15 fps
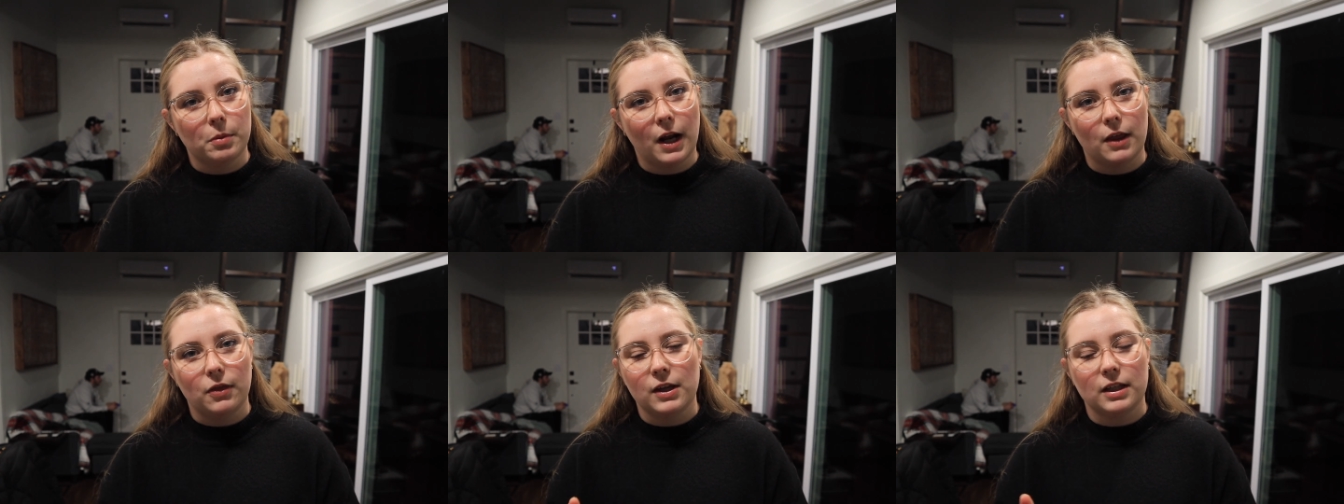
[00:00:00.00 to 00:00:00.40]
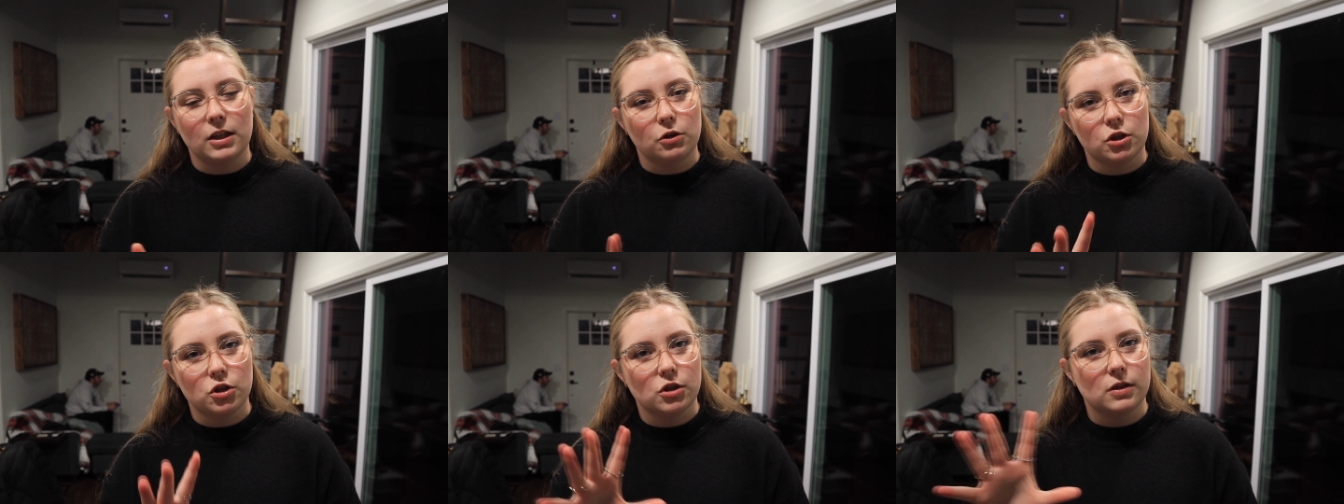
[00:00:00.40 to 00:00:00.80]
but I think
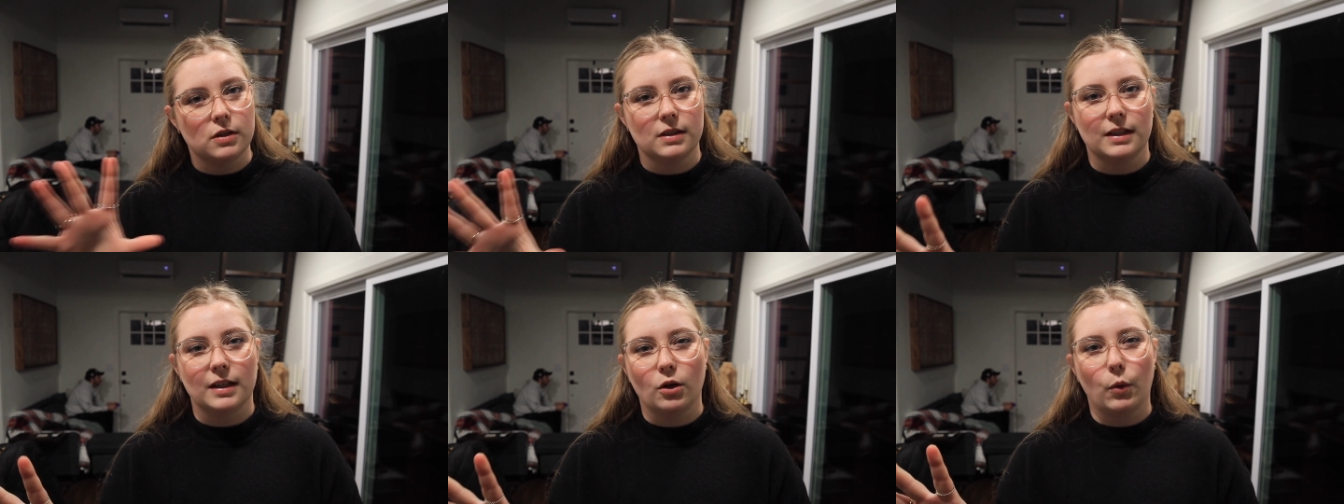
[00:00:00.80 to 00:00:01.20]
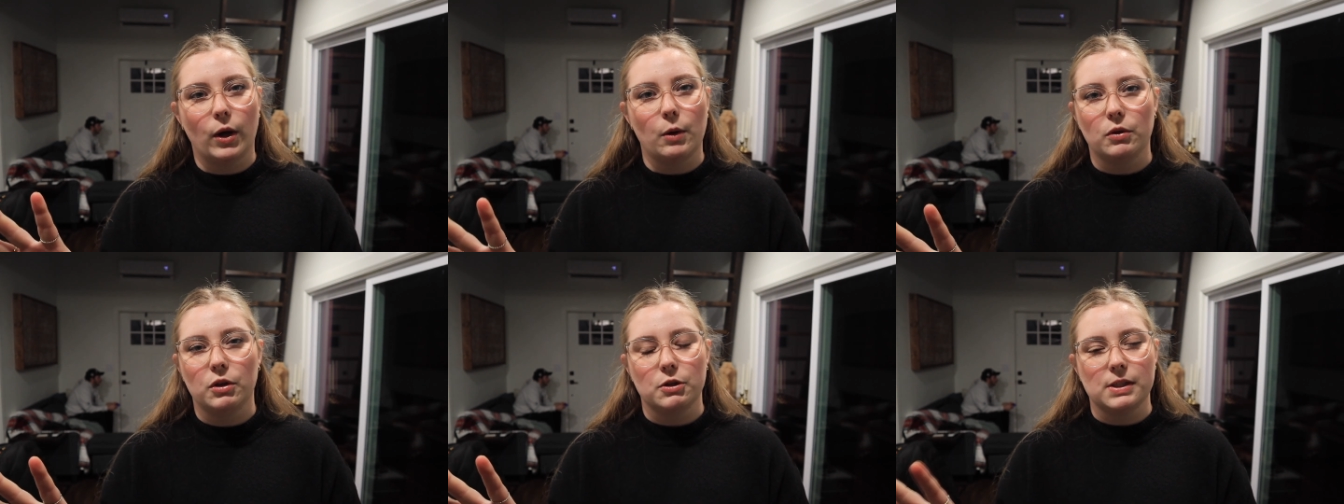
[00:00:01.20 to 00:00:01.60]
you could just get
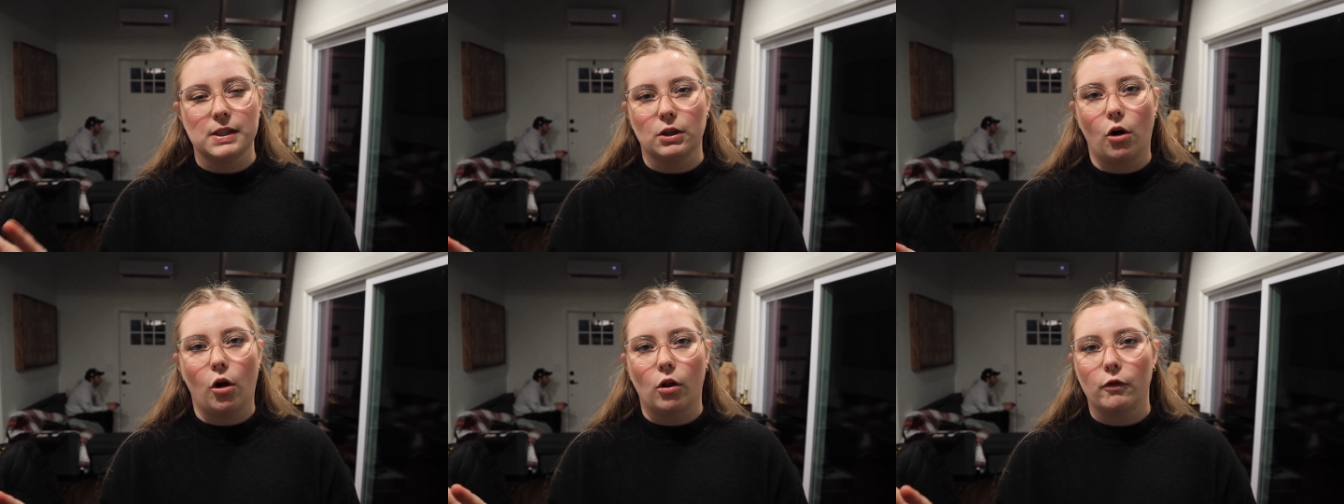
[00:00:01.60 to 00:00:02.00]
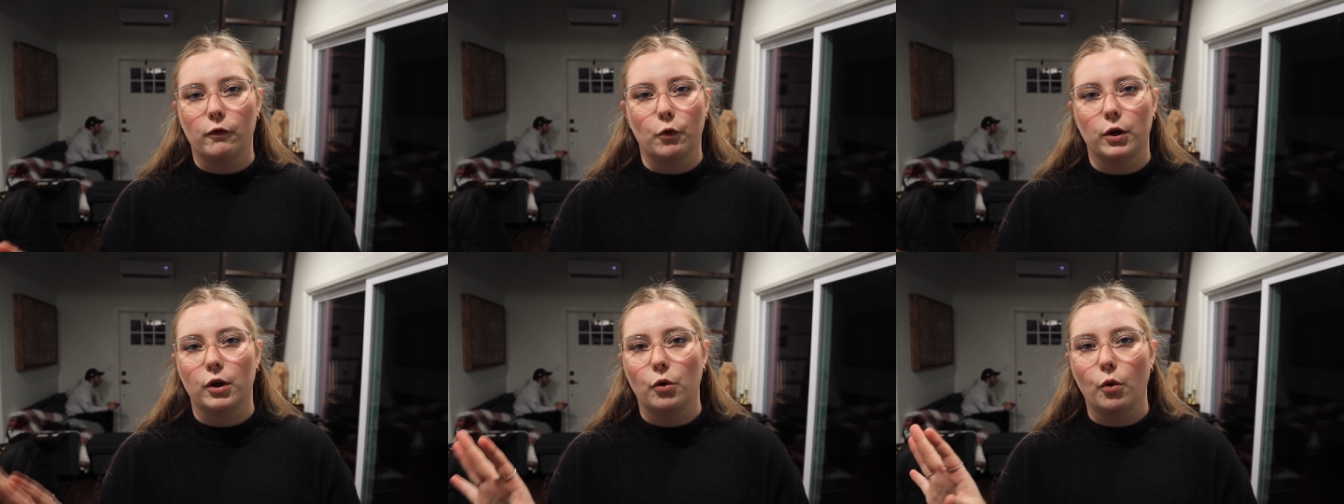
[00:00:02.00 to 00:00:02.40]
away with using olive
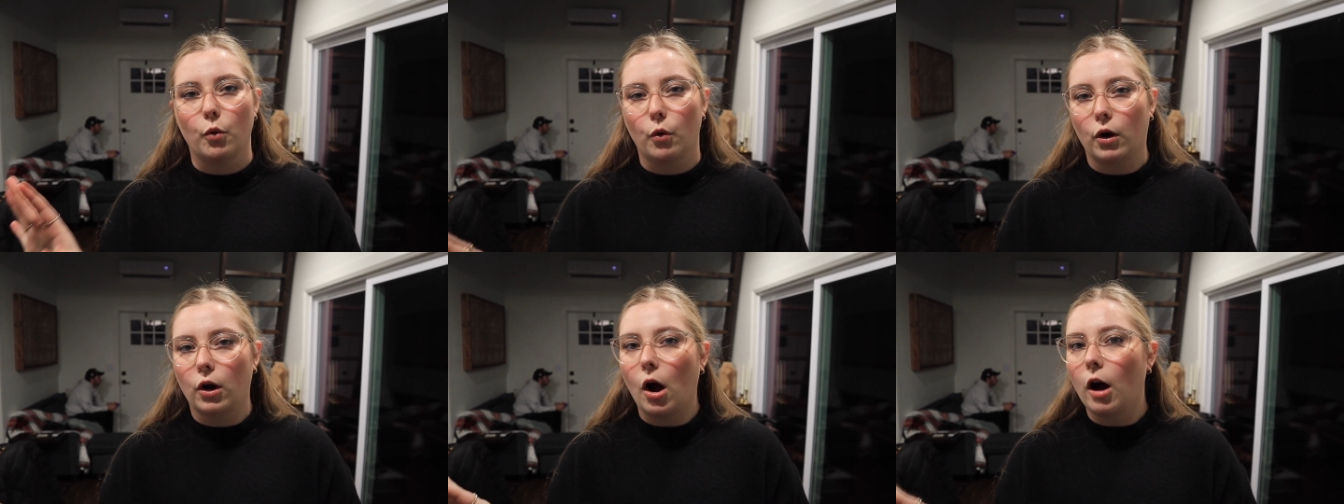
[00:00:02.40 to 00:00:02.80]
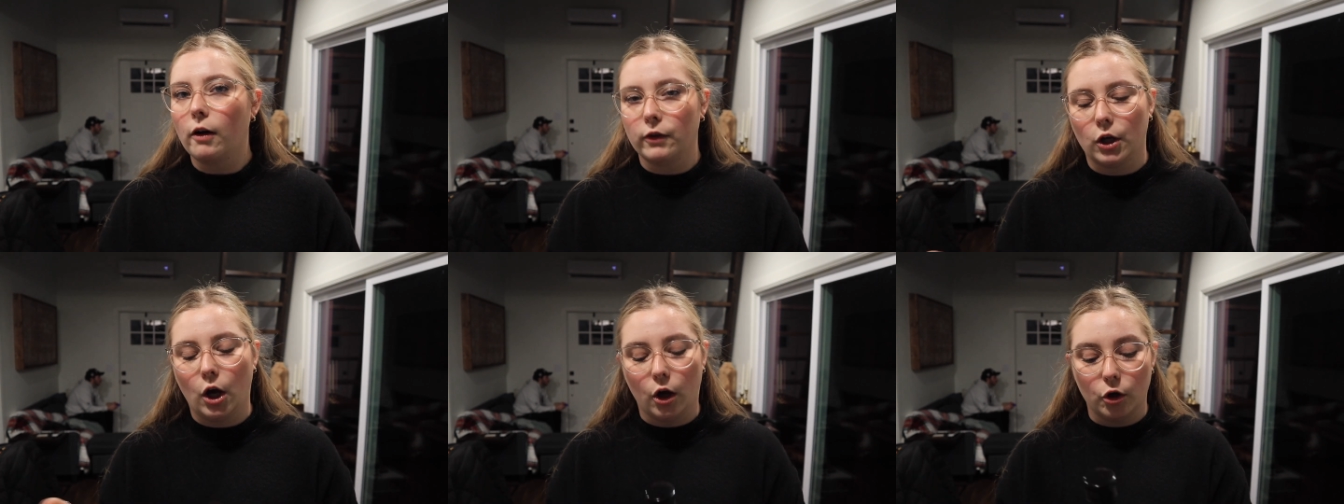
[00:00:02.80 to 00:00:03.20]
oil or
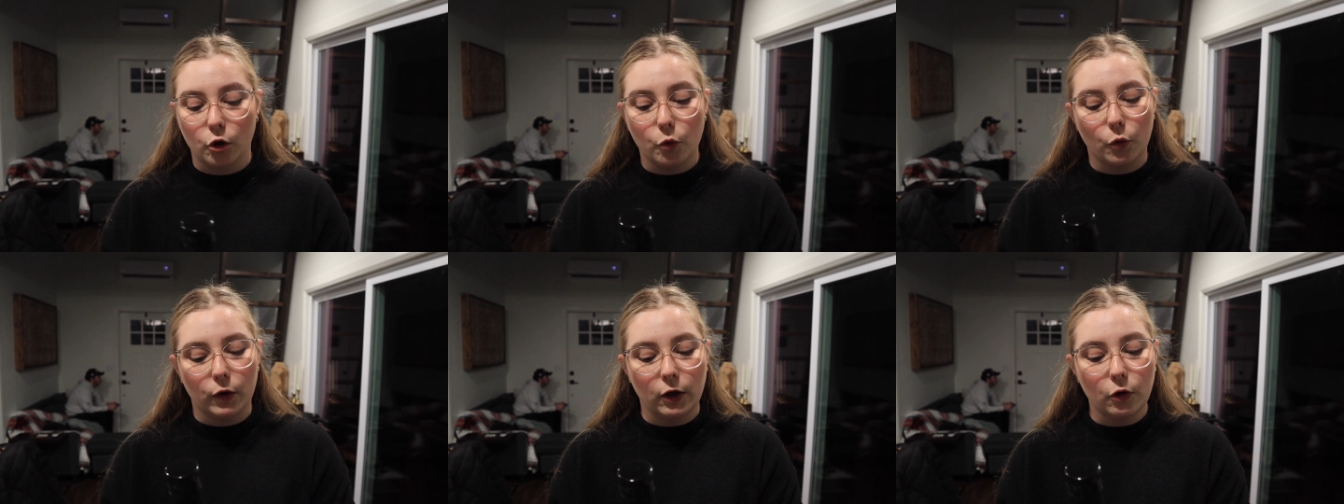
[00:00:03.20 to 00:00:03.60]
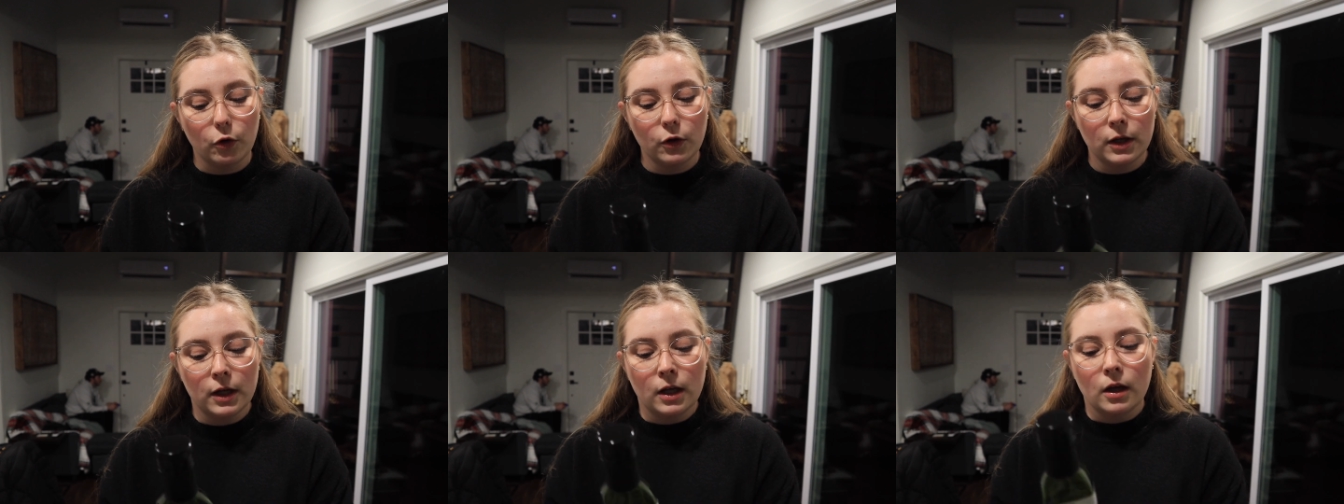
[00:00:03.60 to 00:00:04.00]
avocado
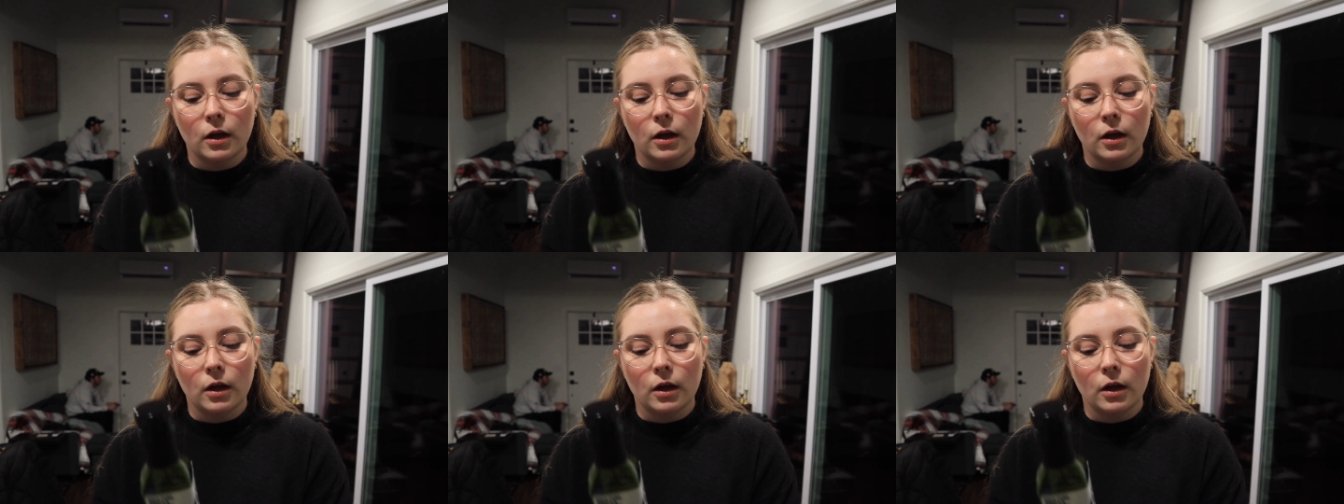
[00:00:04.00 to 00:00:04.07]
oil.